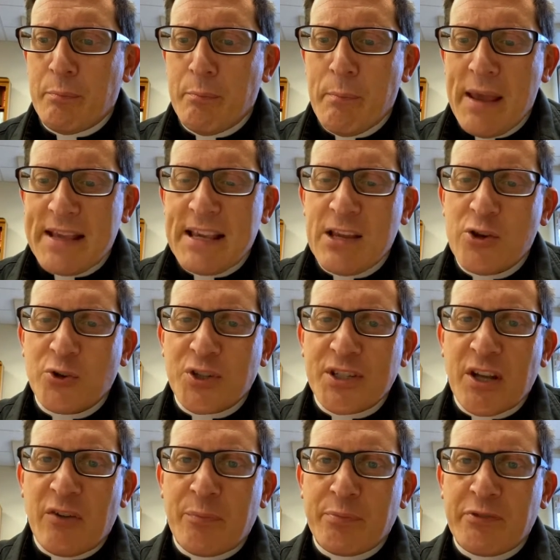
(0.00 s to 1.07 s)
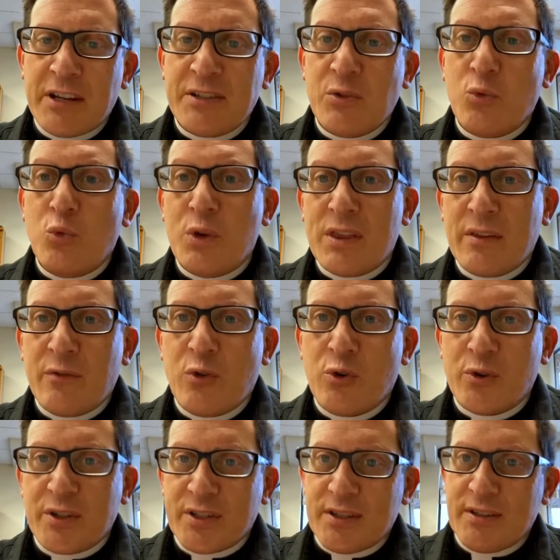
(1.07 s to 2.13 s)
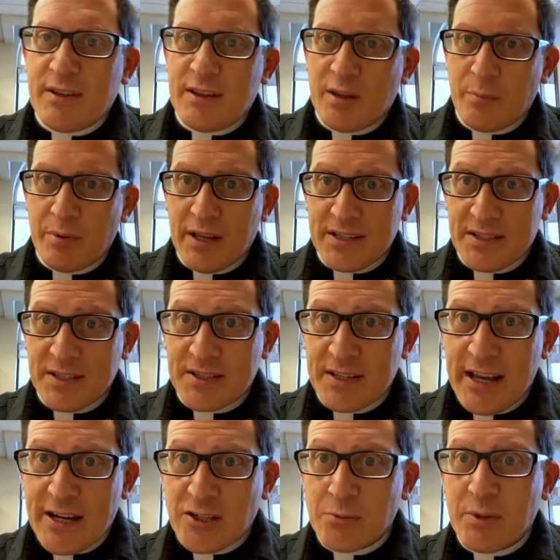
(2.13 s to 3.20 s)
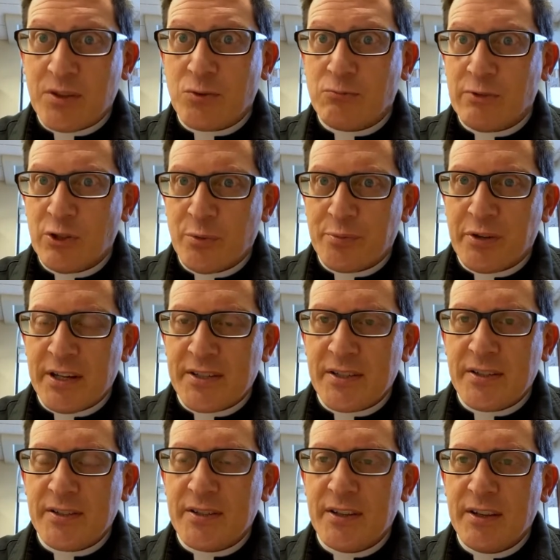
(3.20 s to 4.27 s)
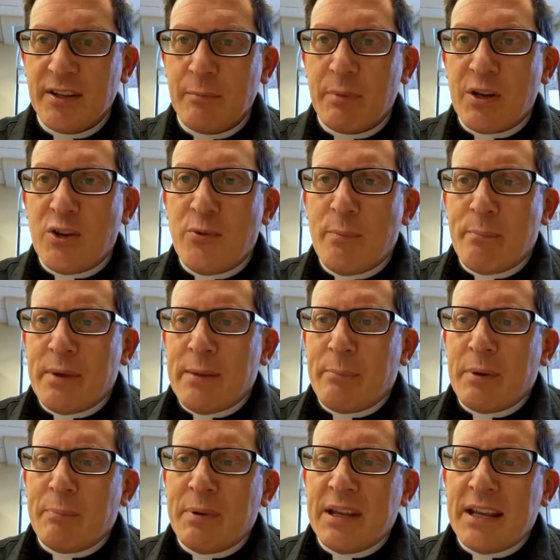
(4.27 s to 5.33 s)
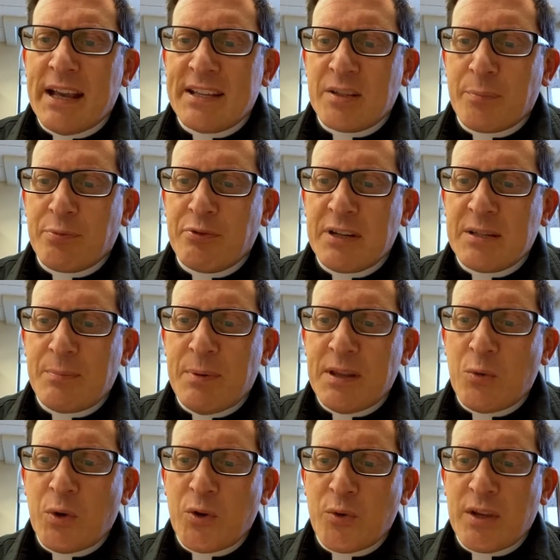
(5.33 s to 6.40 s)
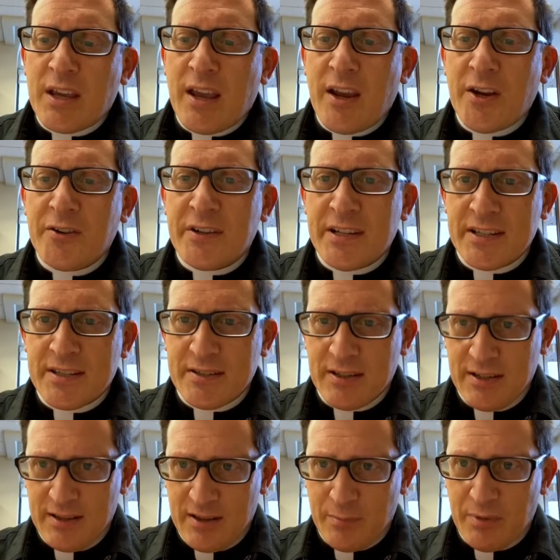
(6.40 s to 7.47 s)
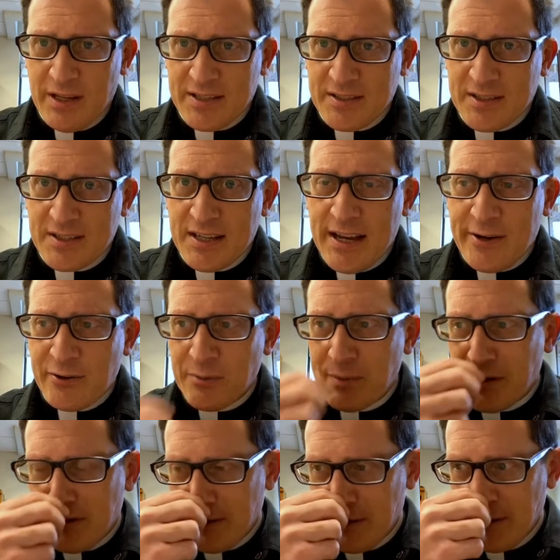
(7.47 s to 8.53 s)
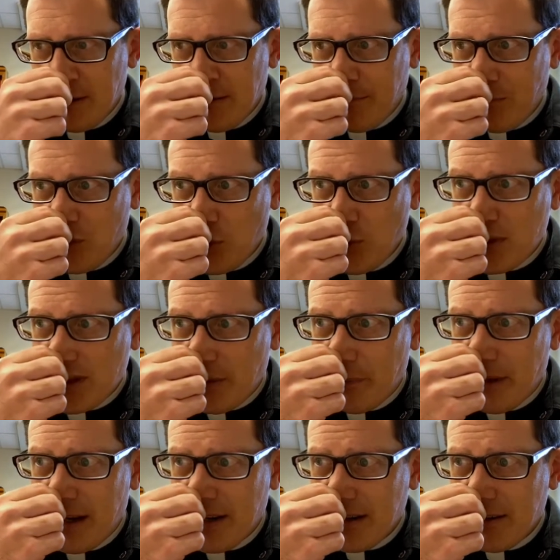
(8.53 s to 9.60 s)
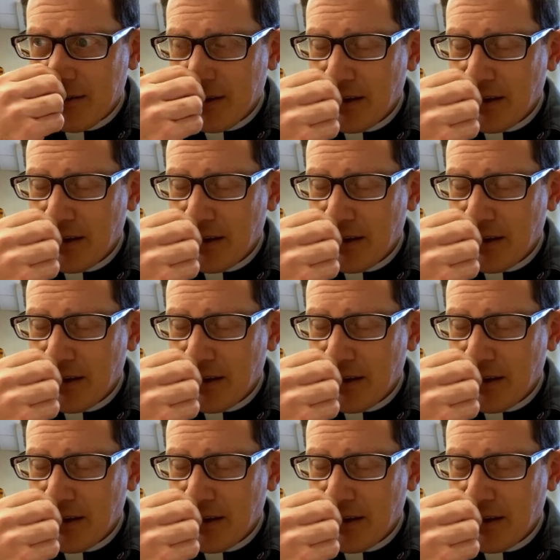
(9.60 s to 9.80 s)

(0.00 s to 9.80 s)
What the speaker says: making yourself present with, of course, the Blessed Sacrament, the real presence, but being, as a priest, being the one who carries the Blessed Sacrament to somebody,